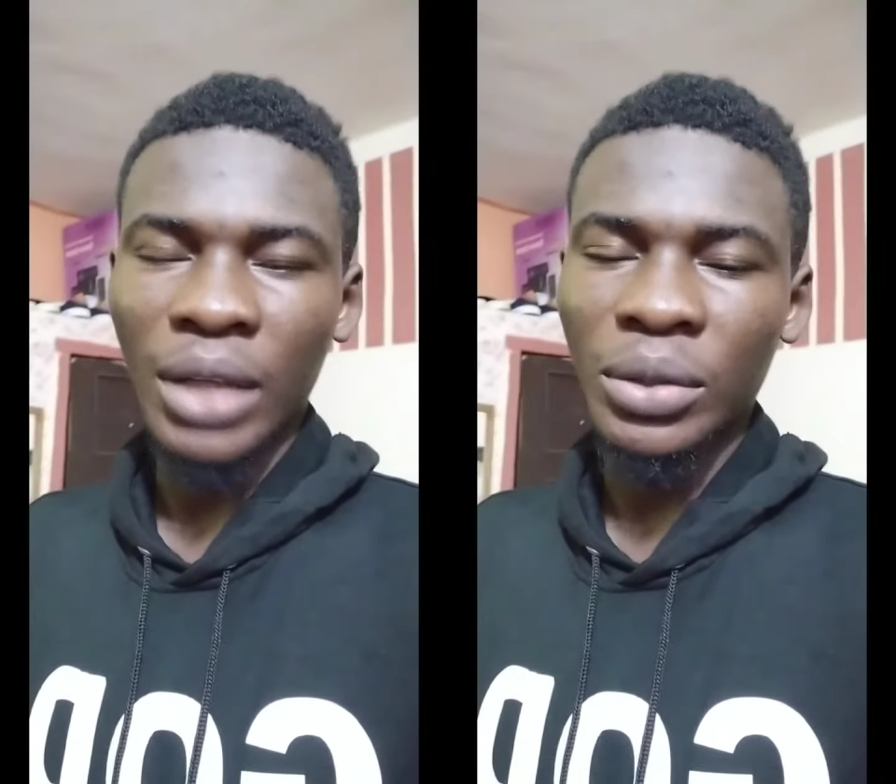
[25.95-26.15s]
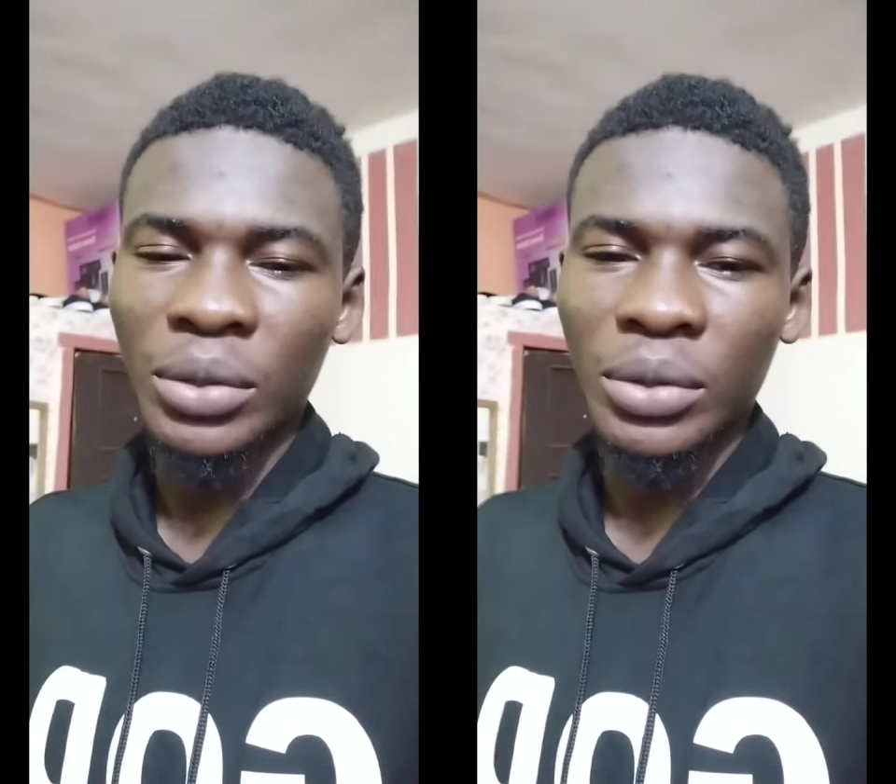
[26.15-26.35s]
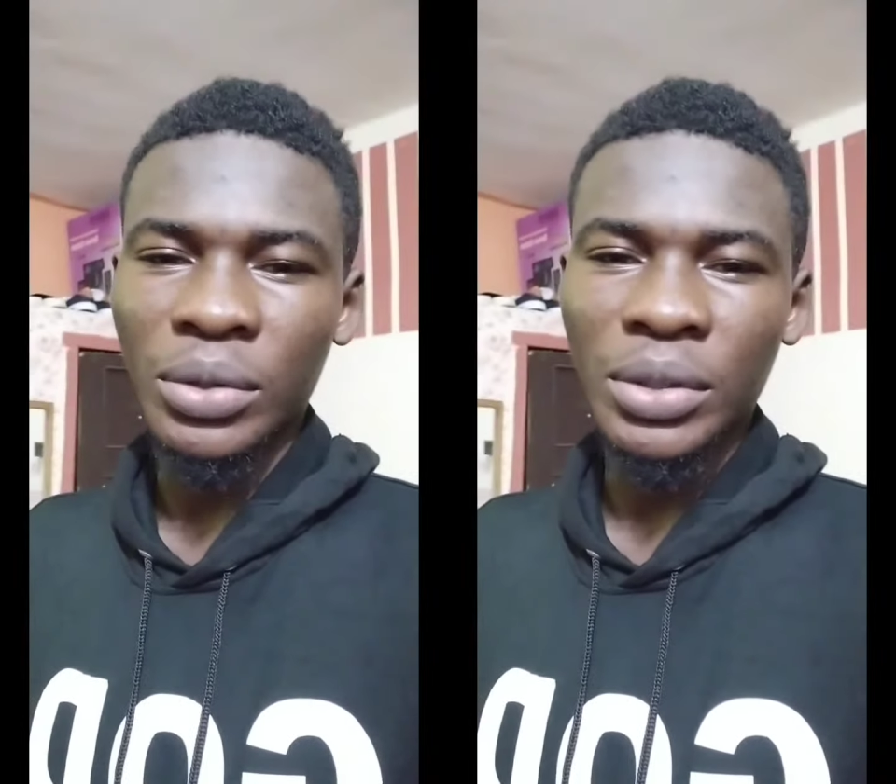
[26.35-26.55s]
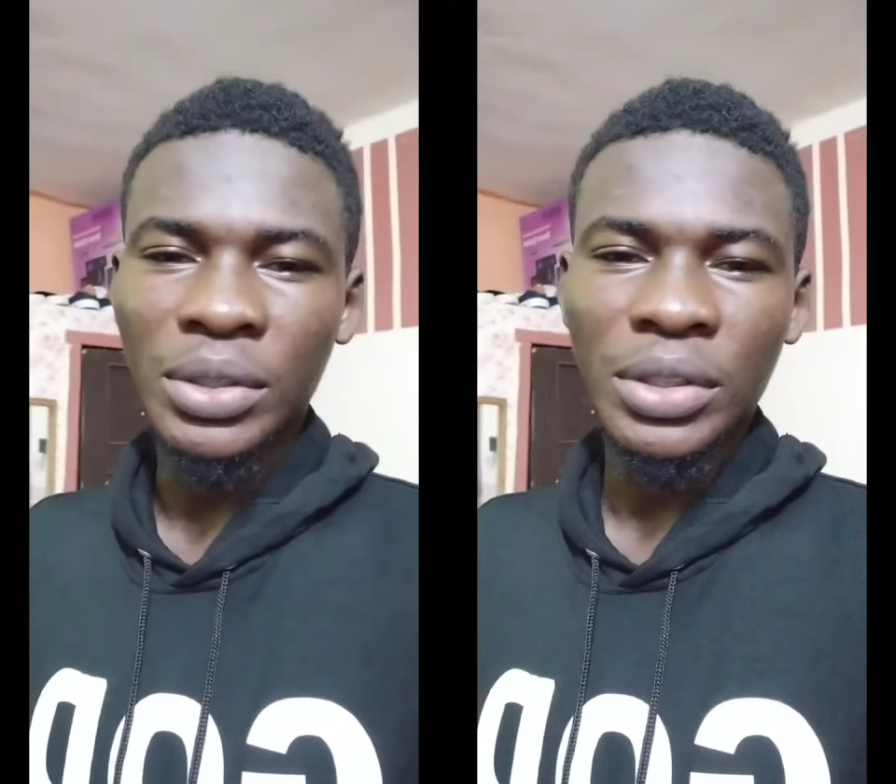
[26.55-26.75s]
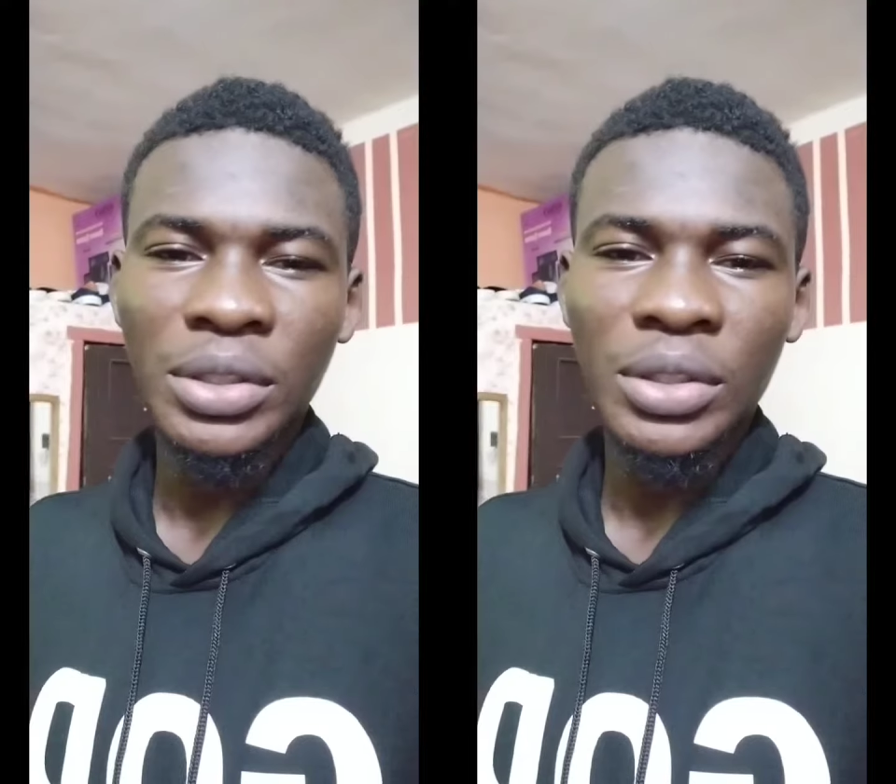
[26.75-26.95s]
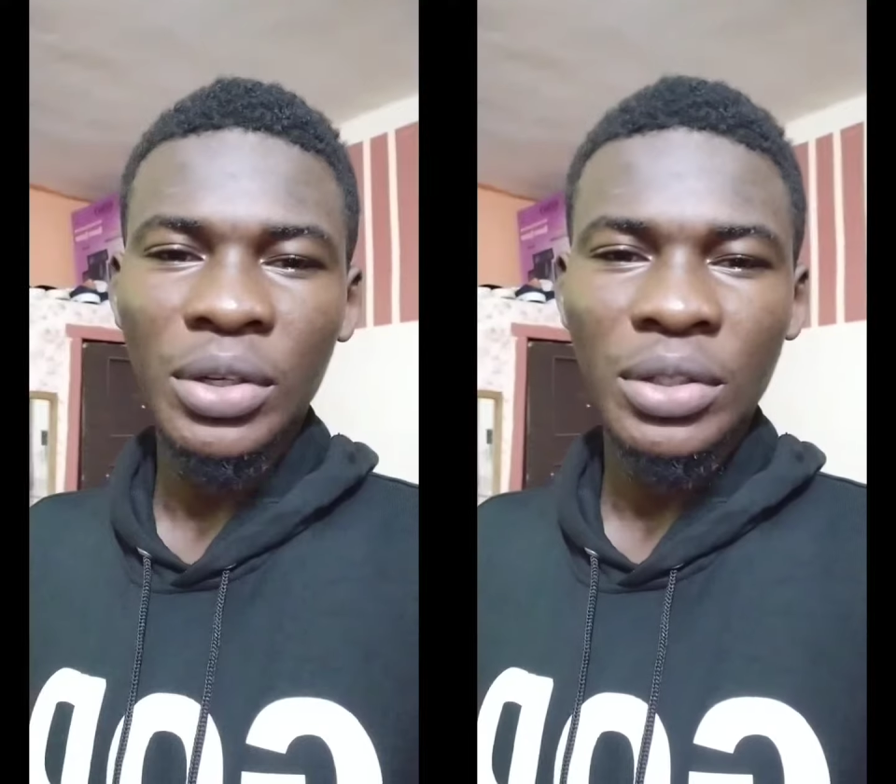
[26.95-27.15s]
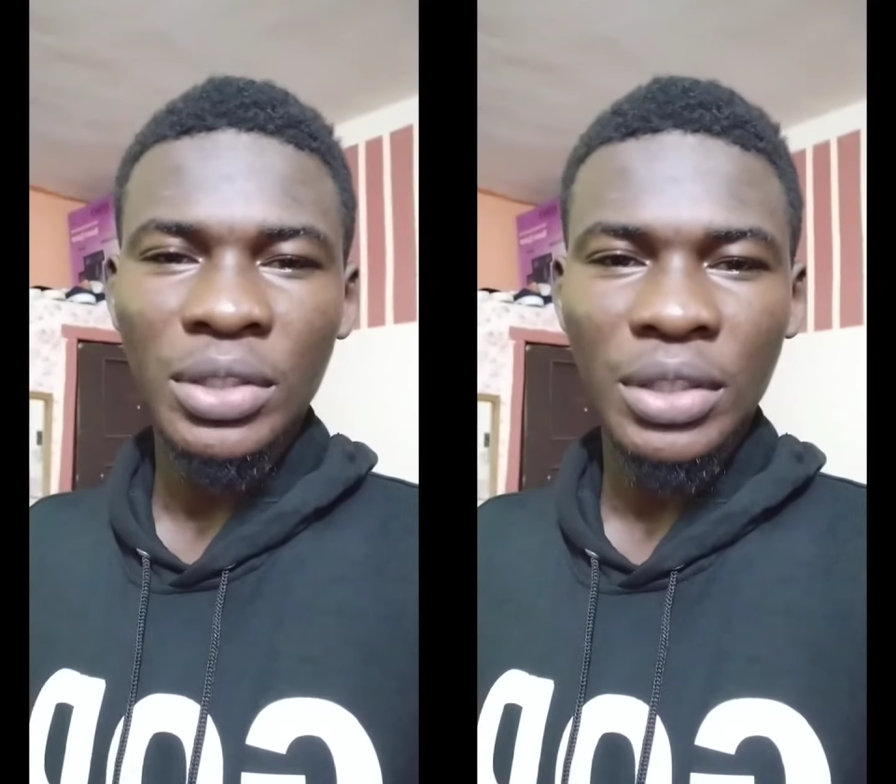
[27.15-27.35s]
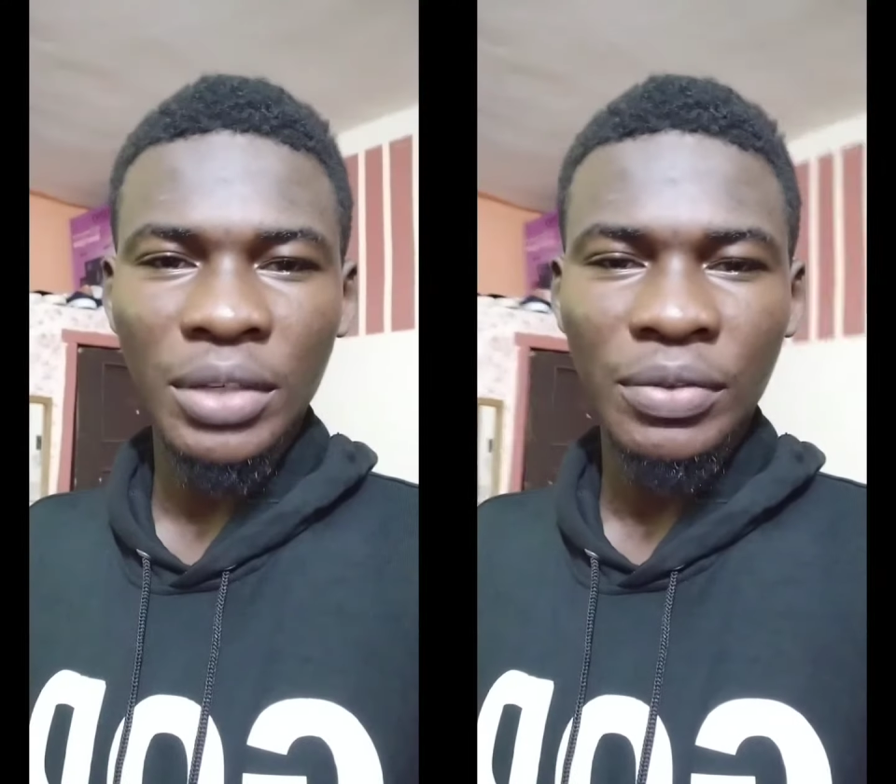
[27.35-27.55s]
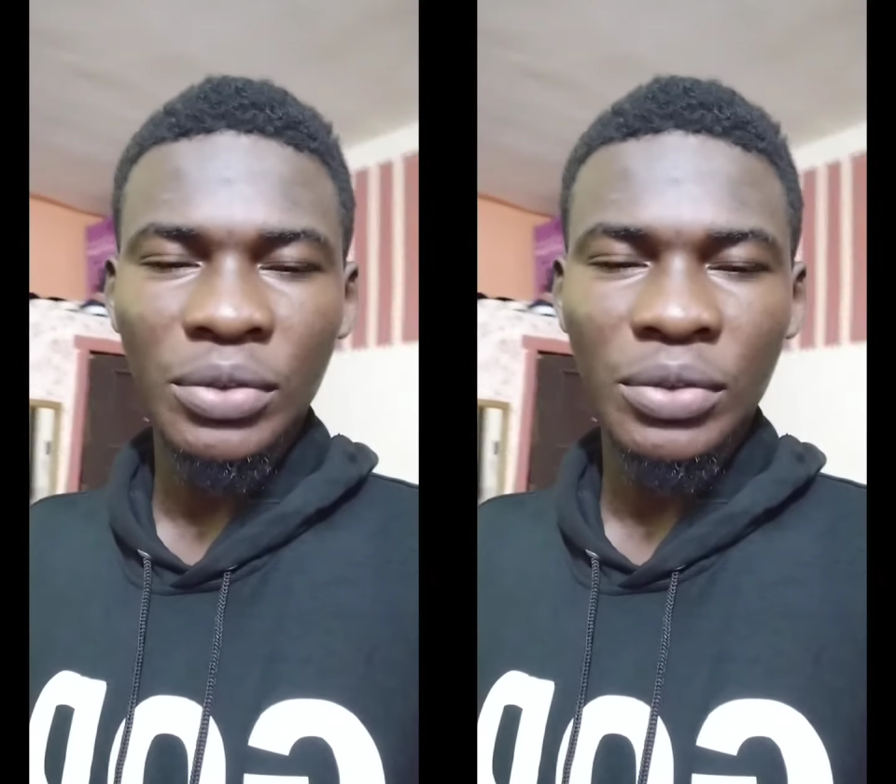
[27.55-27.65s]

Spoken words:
know it's not safe